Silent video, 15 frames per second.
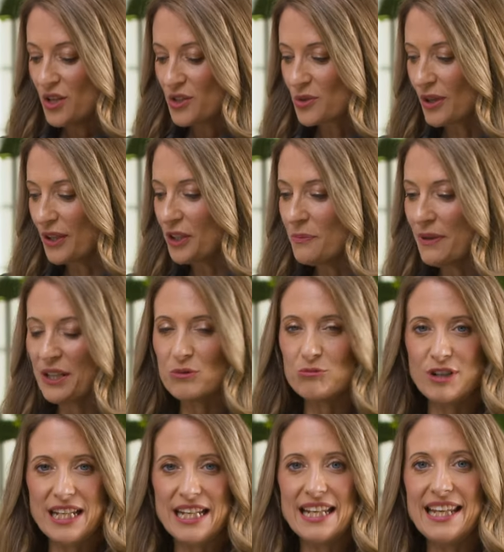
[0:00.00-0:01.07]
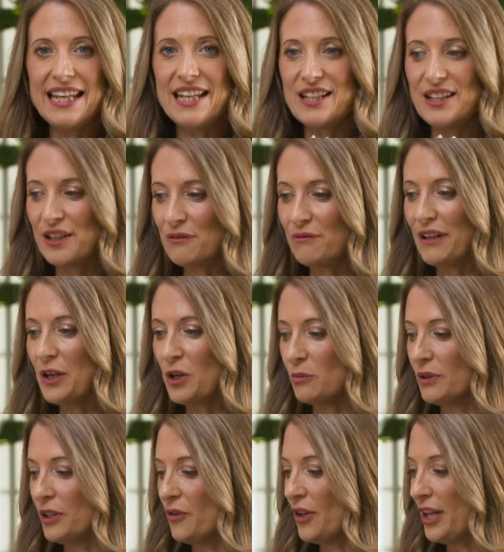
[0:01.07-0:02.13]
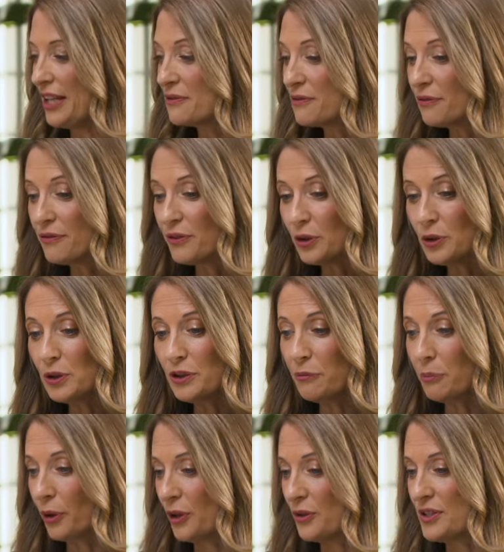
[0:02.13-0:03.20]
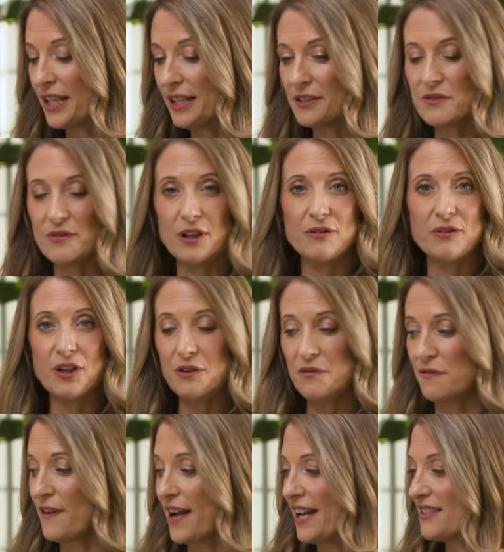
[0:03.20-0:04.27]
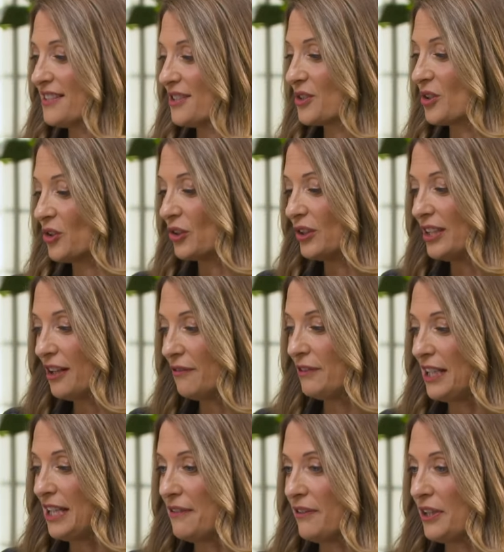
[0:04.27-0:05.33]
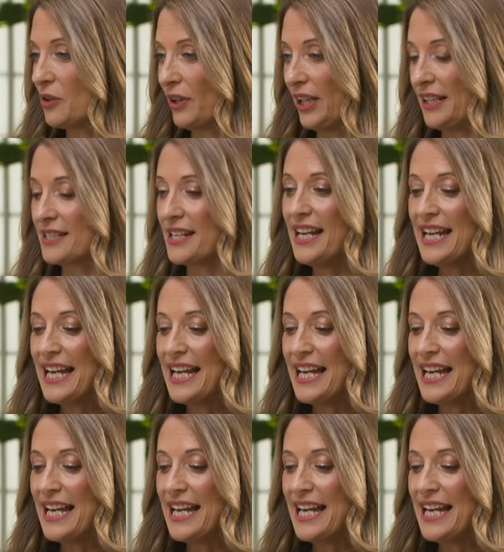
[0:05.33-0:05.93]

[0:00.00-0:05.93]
So I'm going to make a really lovely omelette that is full of protein, it's full of good fats, it's got your lovely leafy greens,